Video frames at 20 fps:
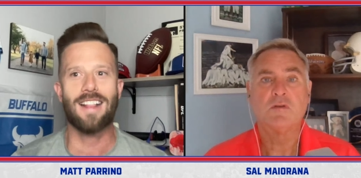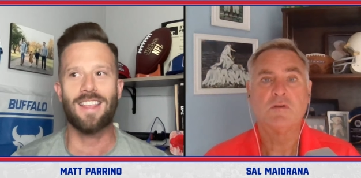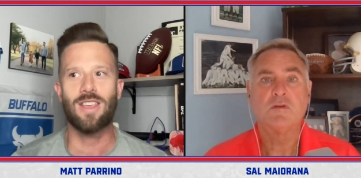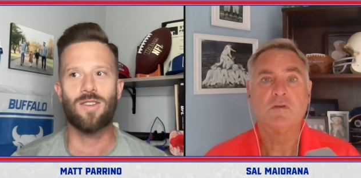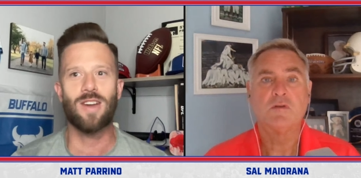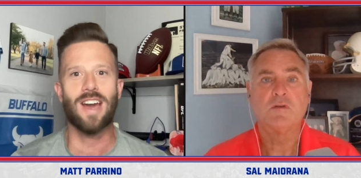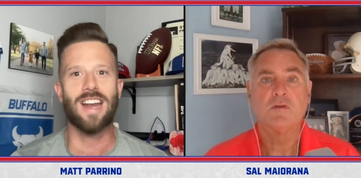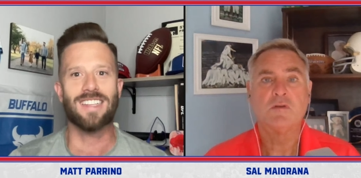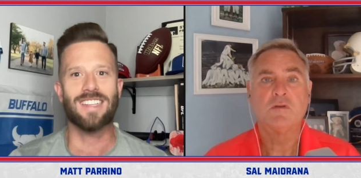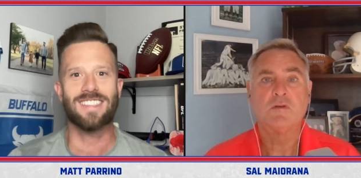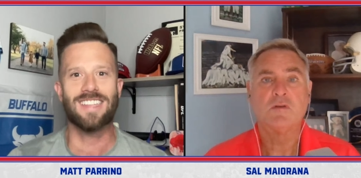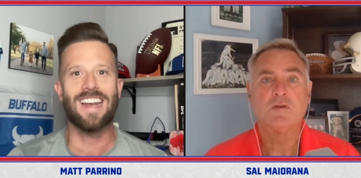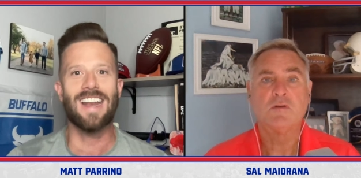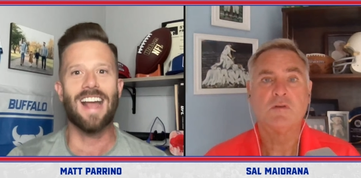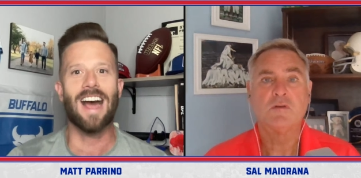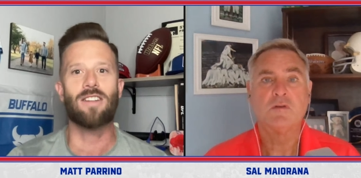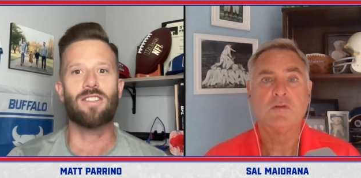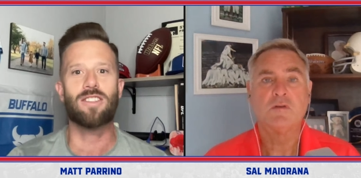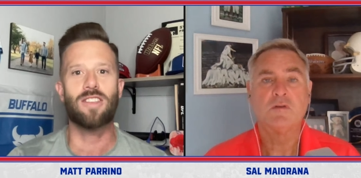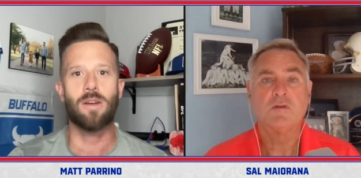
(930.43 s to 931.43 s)
Speaker 1: that you got to send
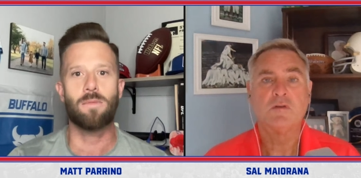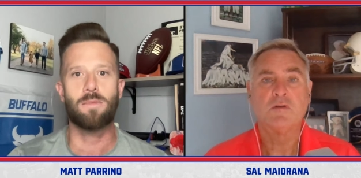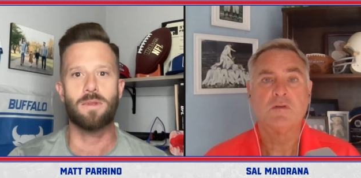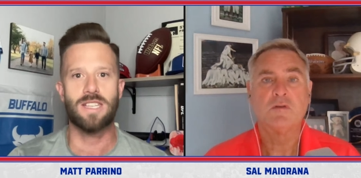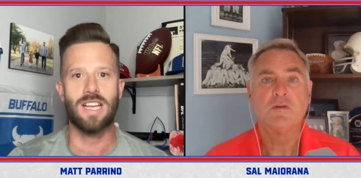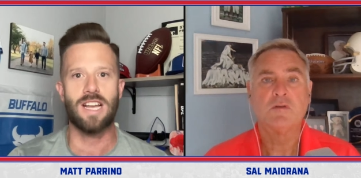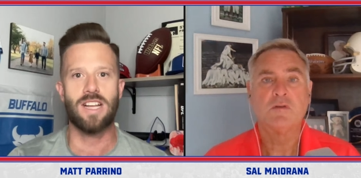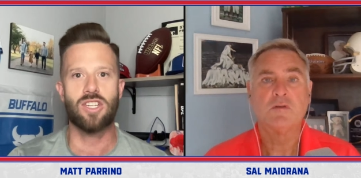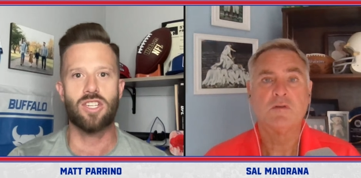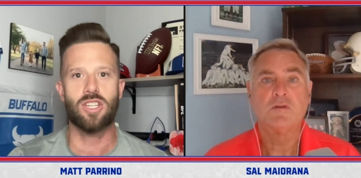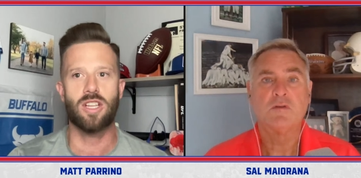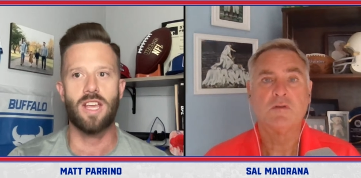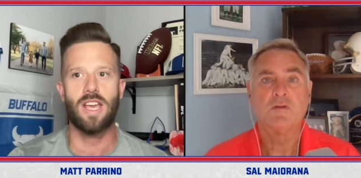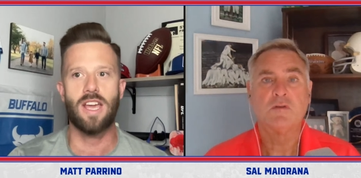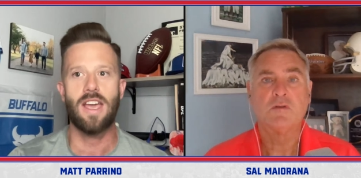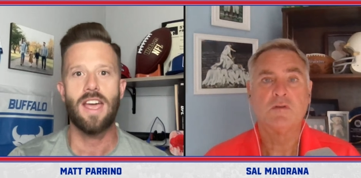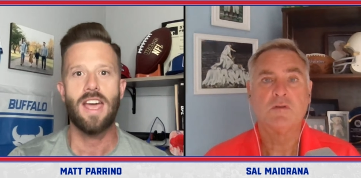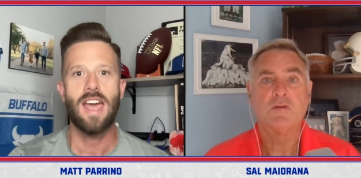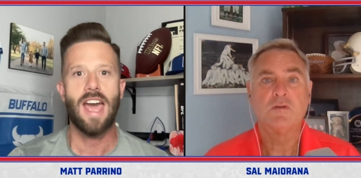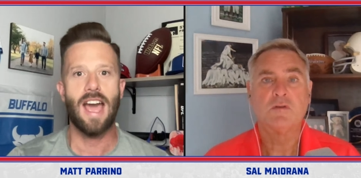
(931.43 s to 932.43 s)
out there
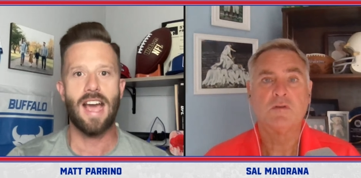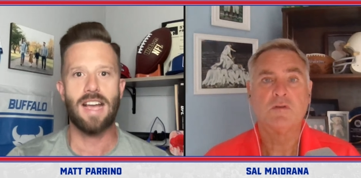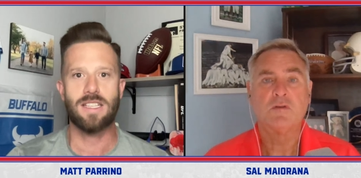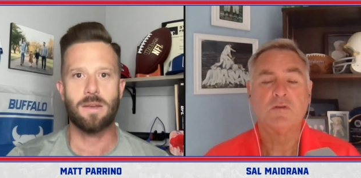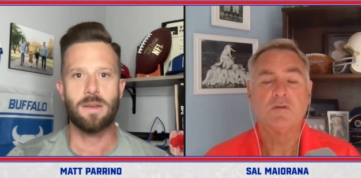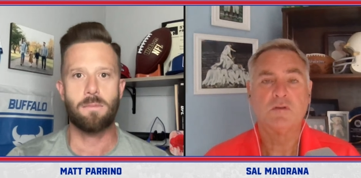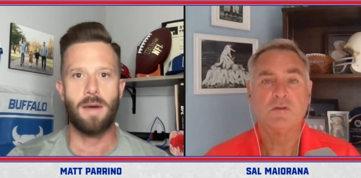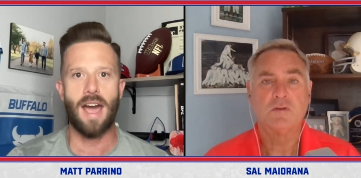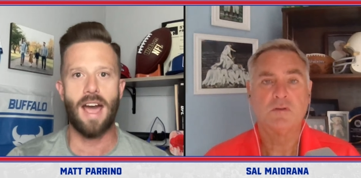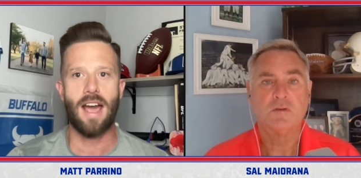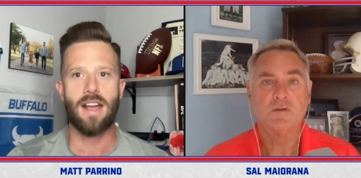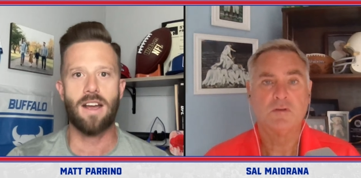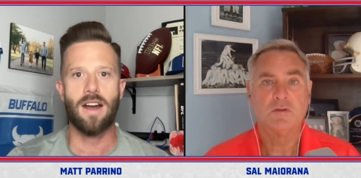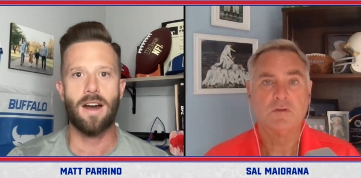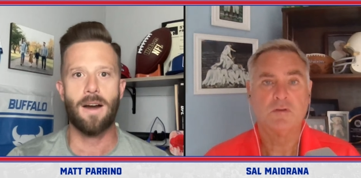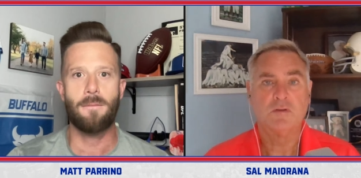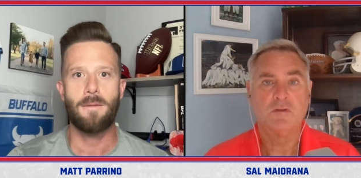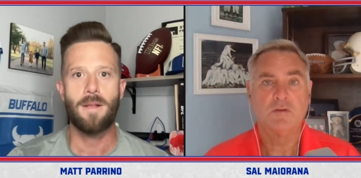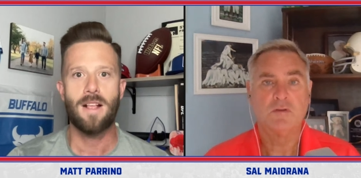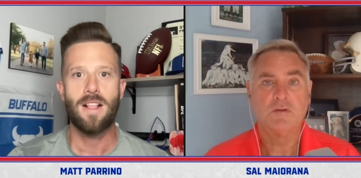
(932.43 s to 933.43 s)
potentially as a
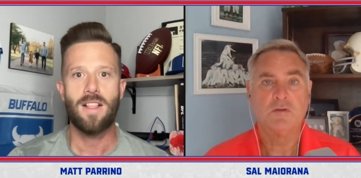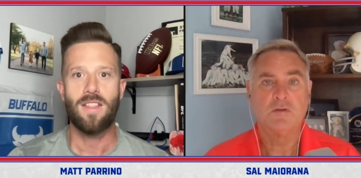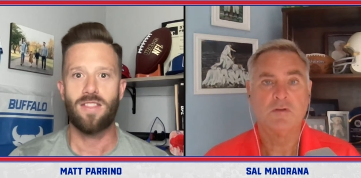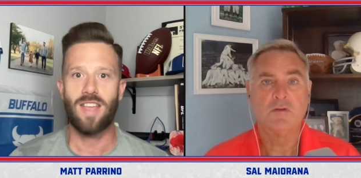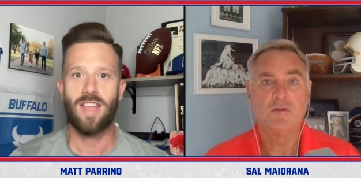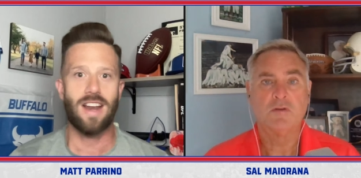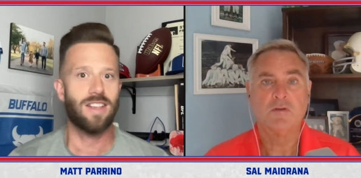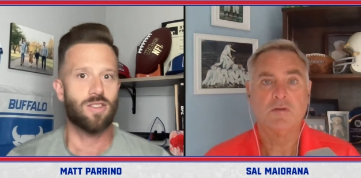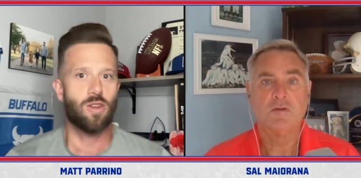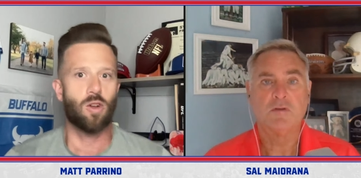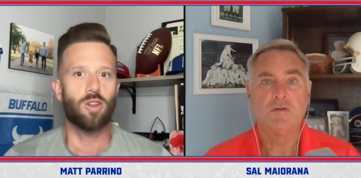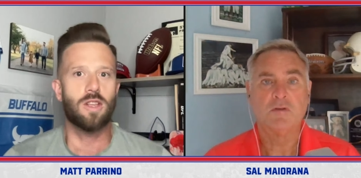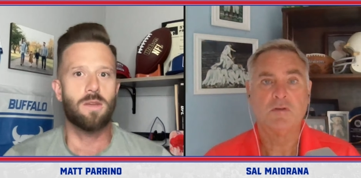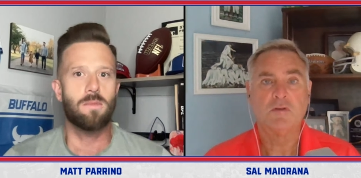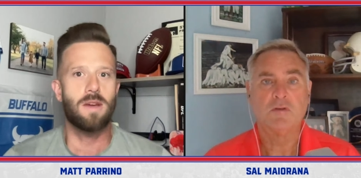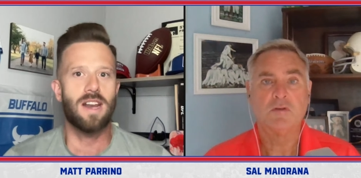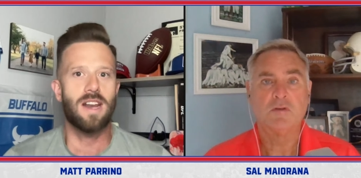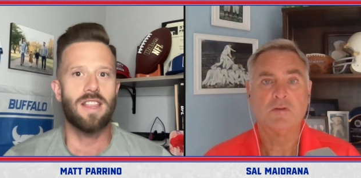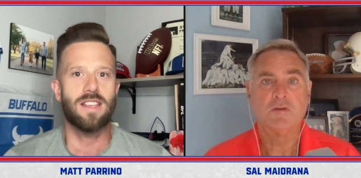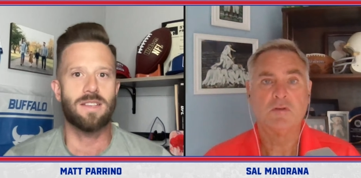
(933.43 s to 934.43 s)
backup that has only
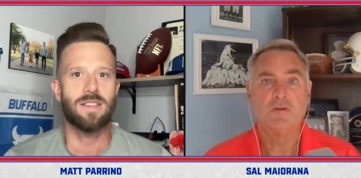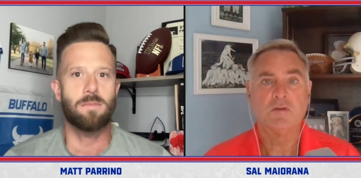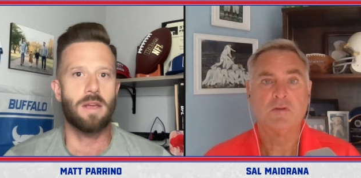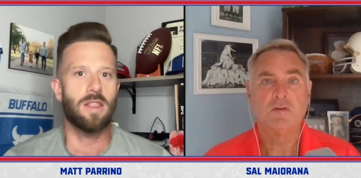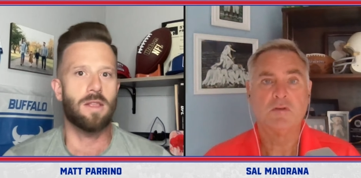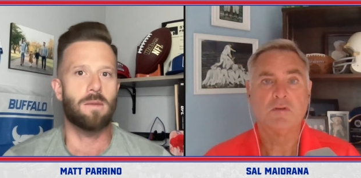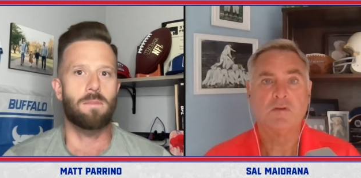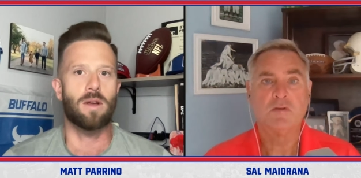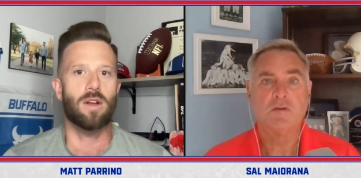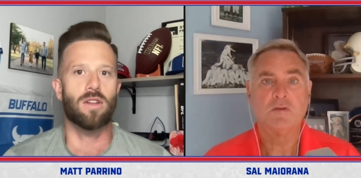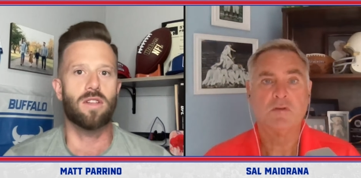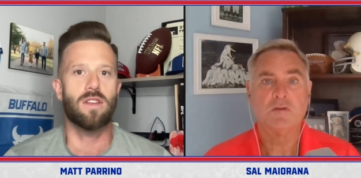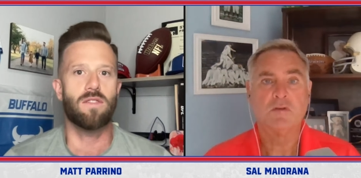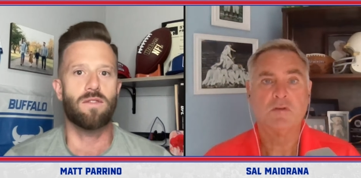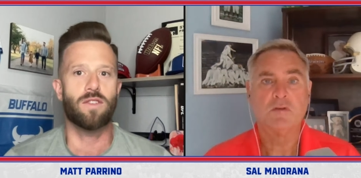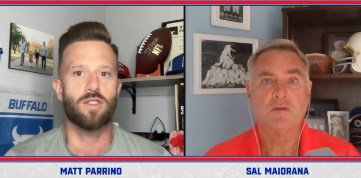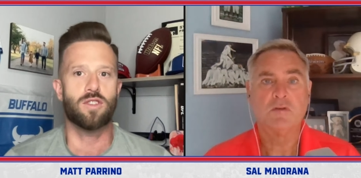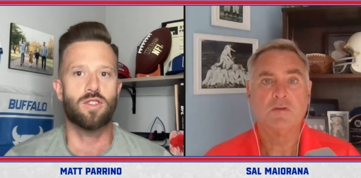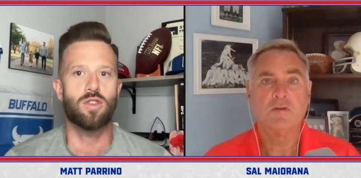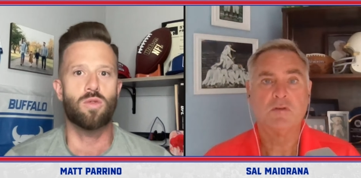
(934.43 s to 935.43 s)
been in the building
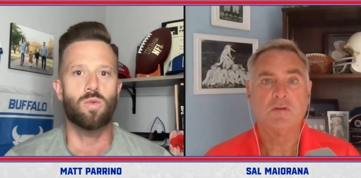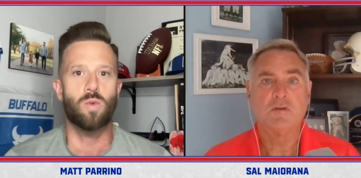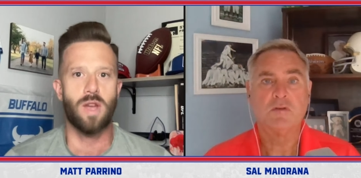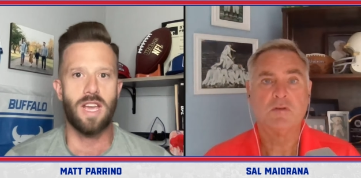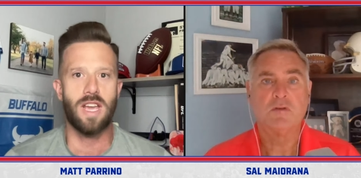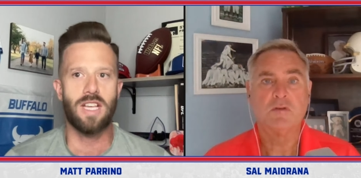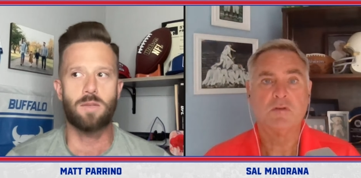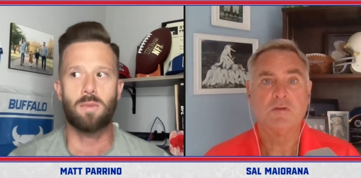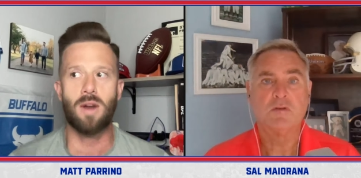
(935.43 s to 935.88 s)
for 2 weeks.